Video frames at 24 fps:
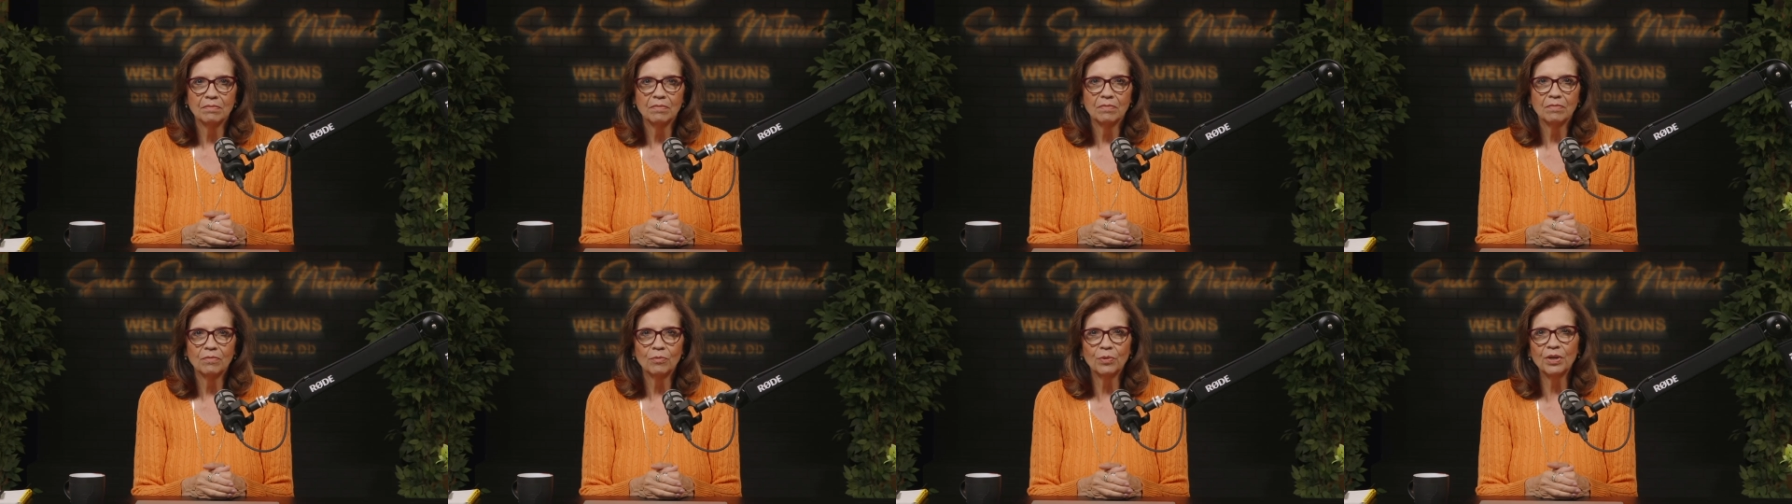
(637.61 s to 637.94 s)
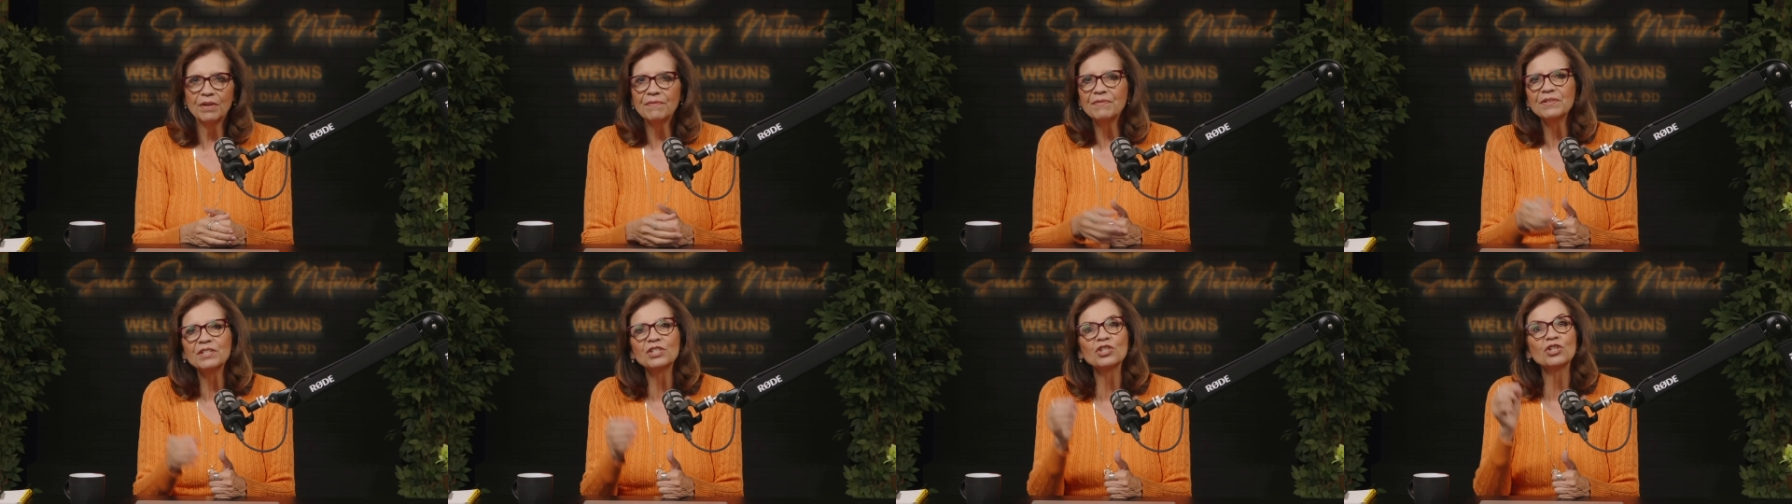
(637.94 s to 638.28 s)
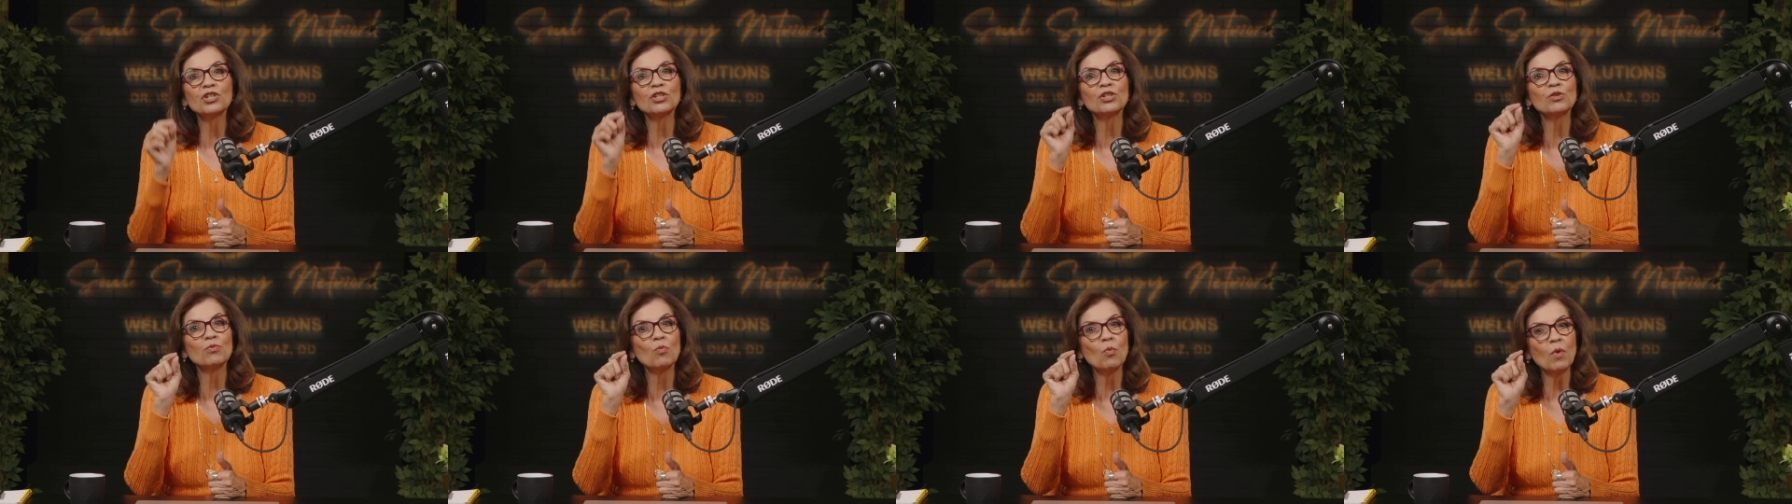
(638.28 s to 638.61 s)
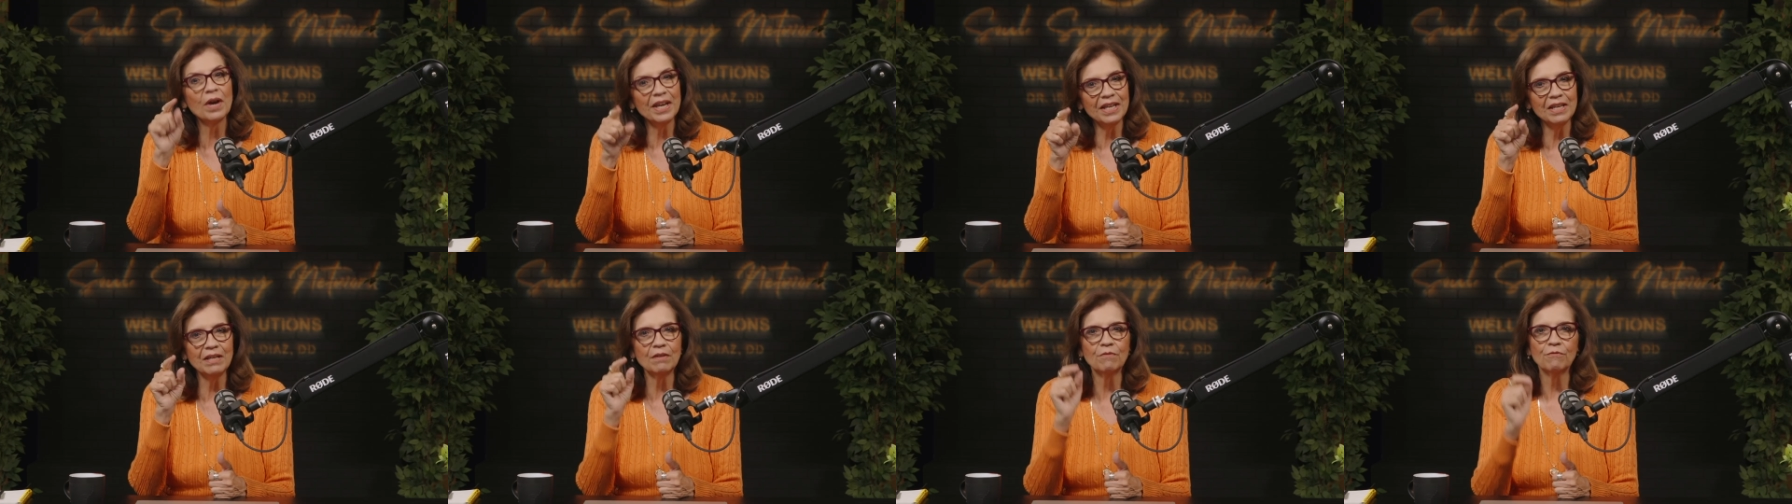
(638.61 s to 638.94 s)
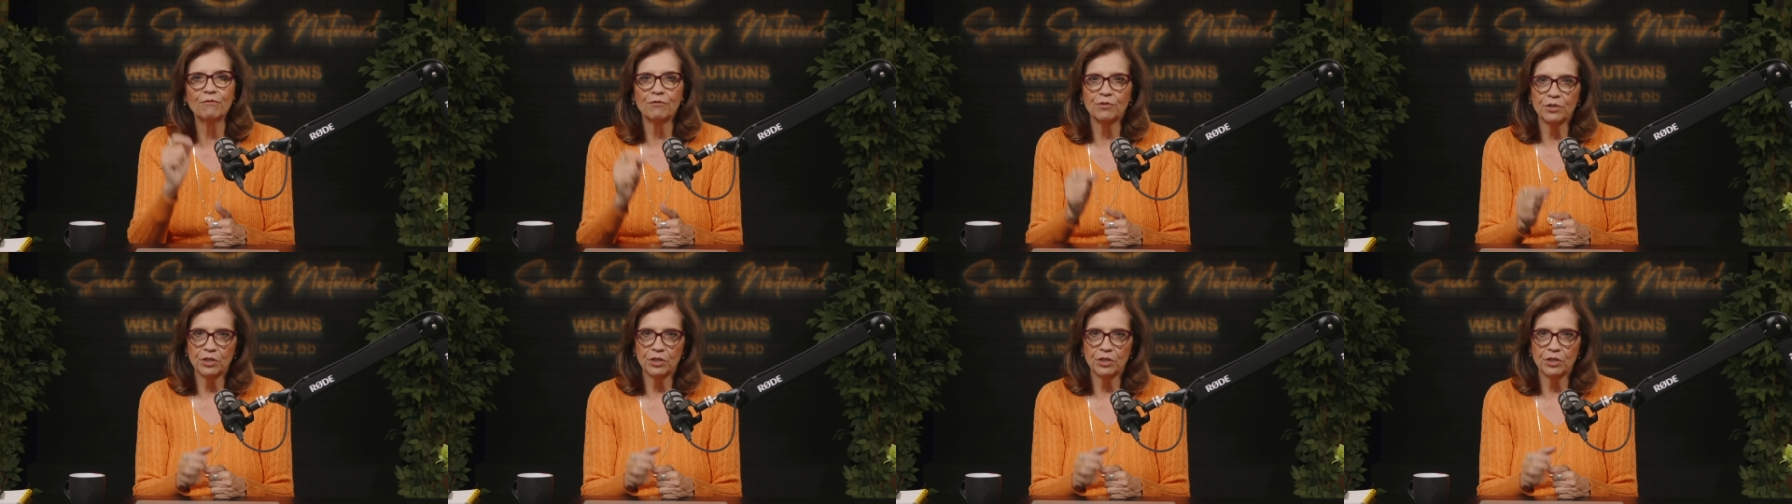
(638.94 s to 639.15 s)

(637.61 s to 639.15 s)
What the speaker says: What if it's just waiting for